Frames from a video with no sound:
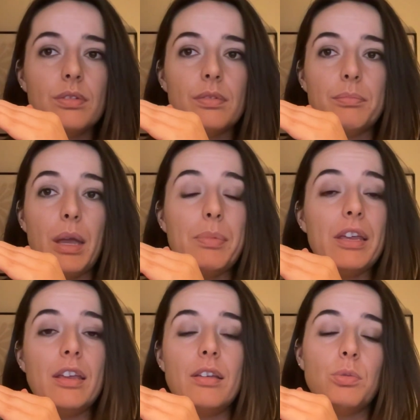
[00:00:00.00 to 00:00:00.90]

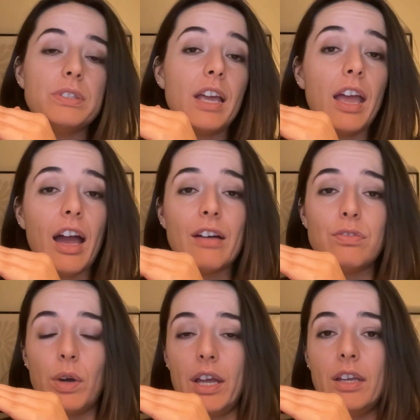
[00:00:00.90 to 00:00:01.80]
maybe we'll say
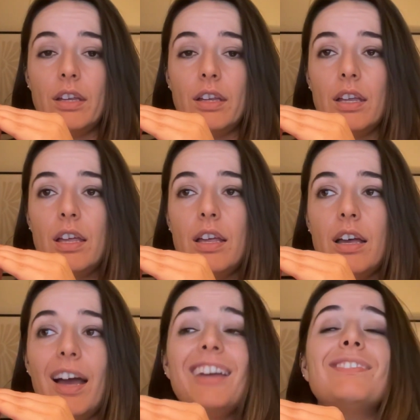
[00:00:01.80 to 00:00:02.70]
halfway,
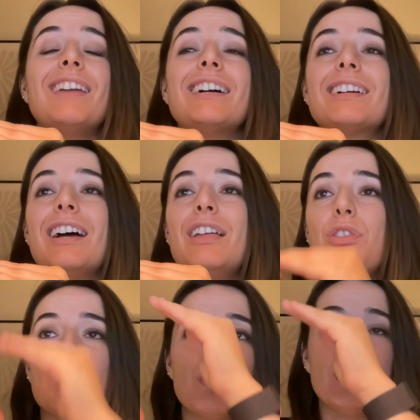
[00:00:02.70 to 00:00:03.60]
I have not cut
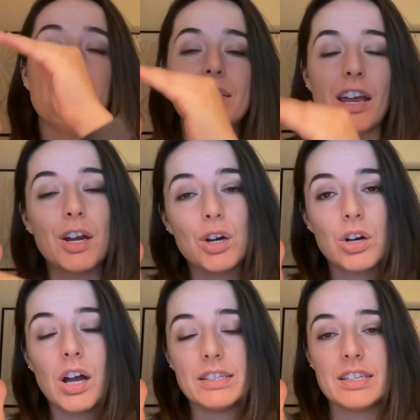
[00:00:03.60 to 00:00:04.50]
through the entire
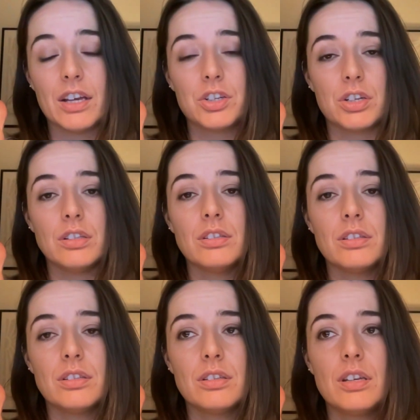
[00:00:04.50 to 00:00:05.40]
cross section.
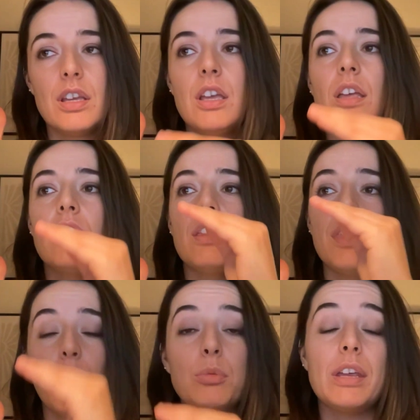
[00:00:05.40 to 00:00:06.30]

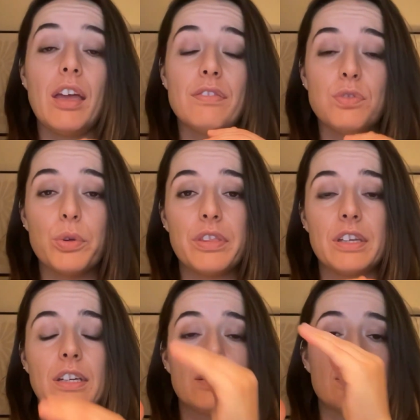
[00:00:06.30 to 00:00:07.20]
That would be a full
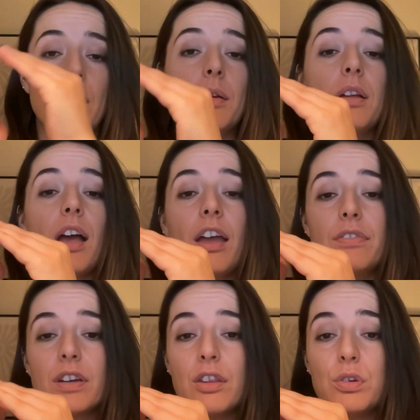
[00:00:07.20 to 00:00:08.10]
thickness tear. I have
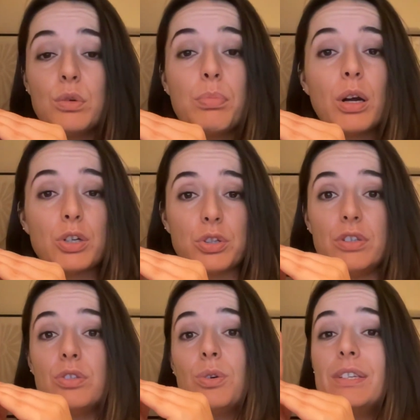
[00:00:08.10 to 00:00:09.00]
cut through partially,
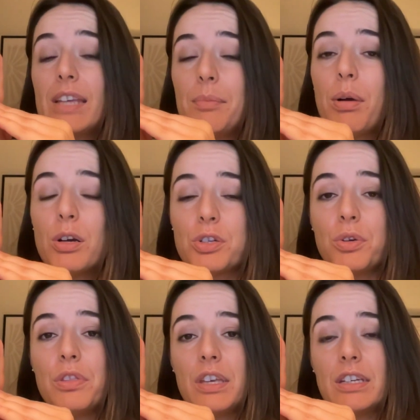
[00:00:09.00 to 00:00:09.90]
so it's a partial
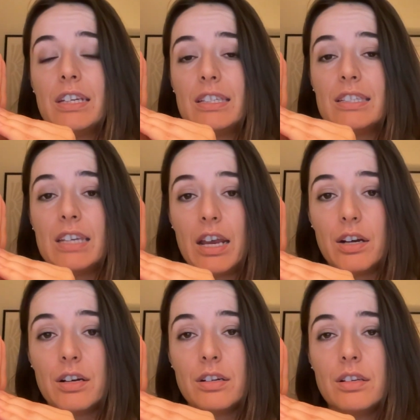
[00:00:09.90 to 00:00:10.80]
thickness
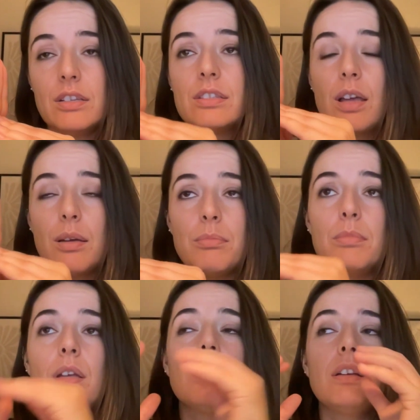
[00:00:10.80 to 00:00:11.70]
tear. Some
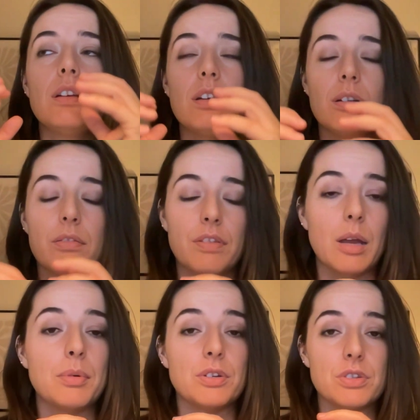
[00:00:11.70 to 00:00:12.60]

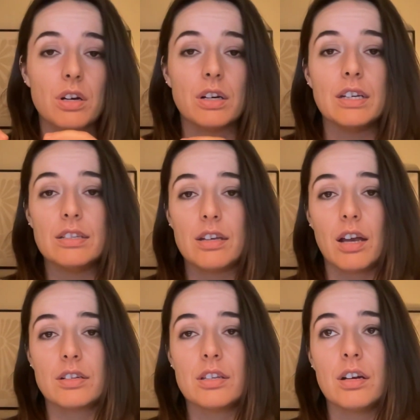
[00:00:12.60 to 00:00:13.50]
fibers are
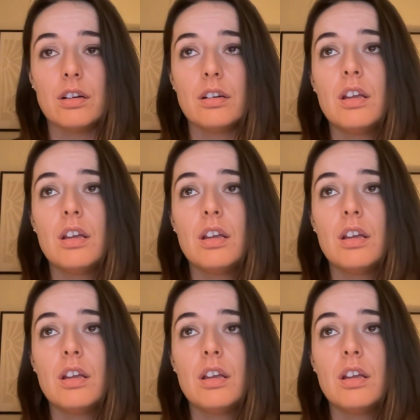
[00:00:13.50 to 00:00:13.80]
intact there.